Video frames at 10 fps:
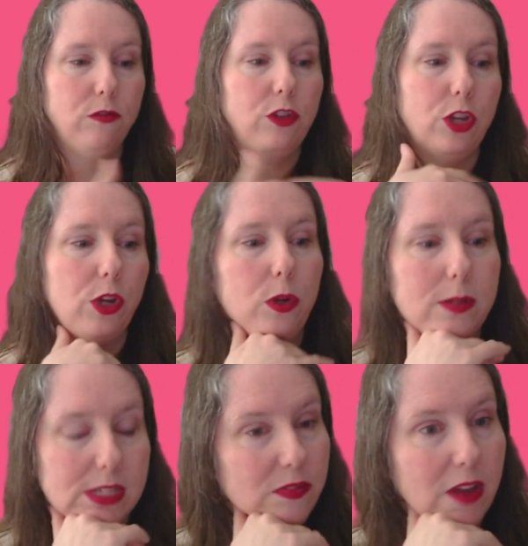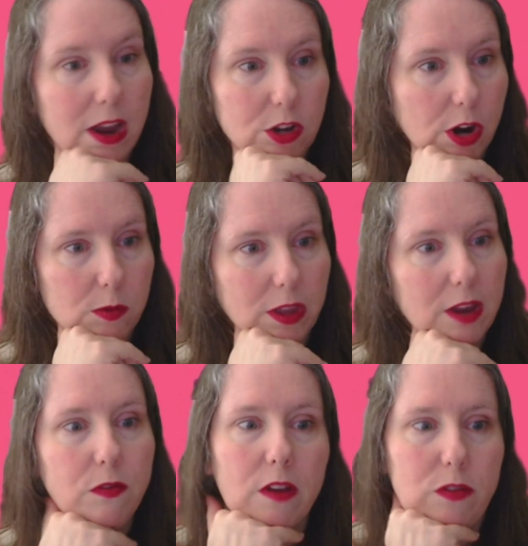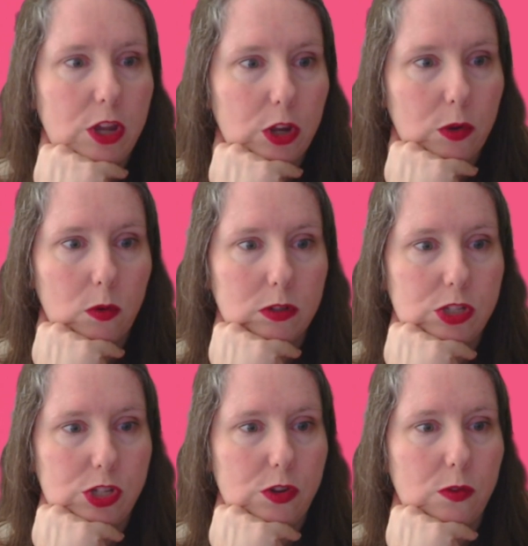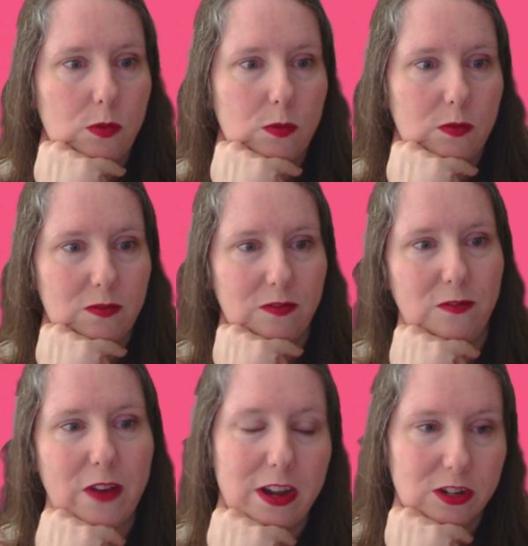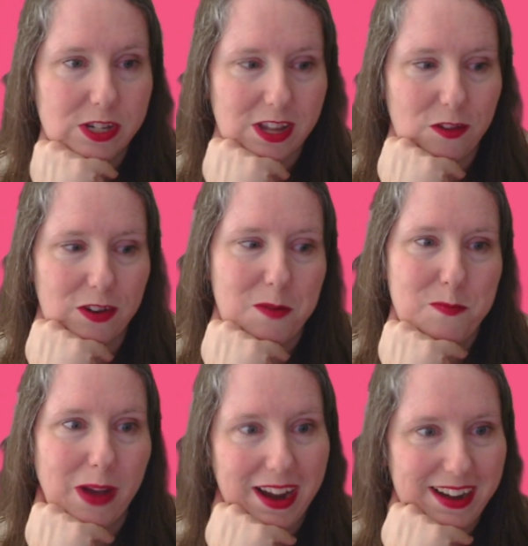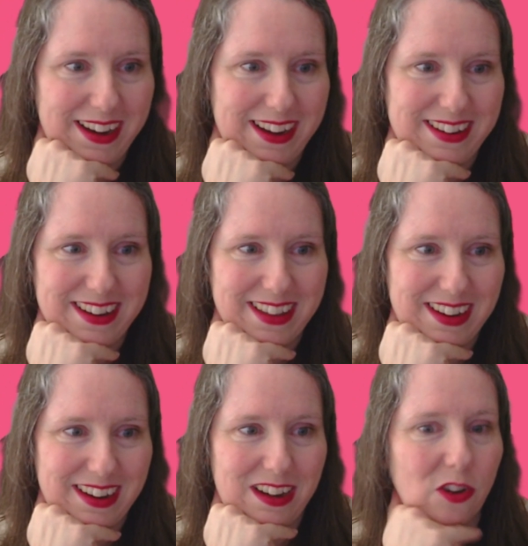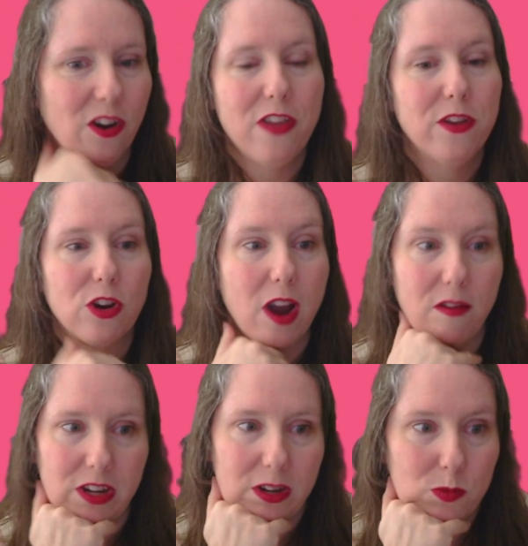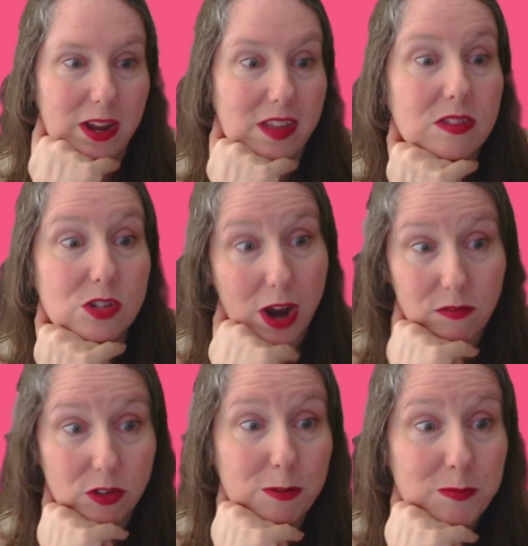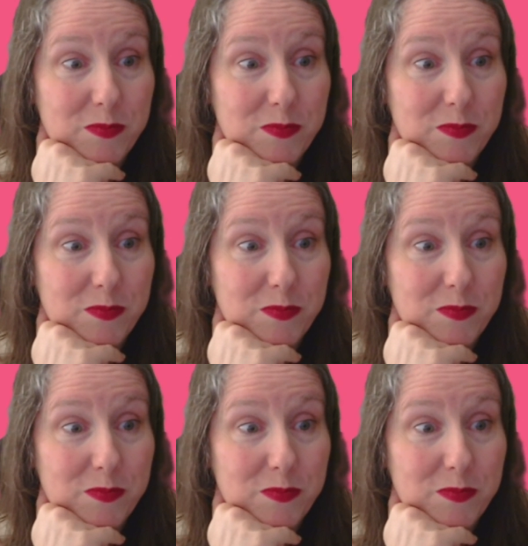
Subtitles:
you done that in your own life? Do you find yourself combining knitting or other crafting with travel?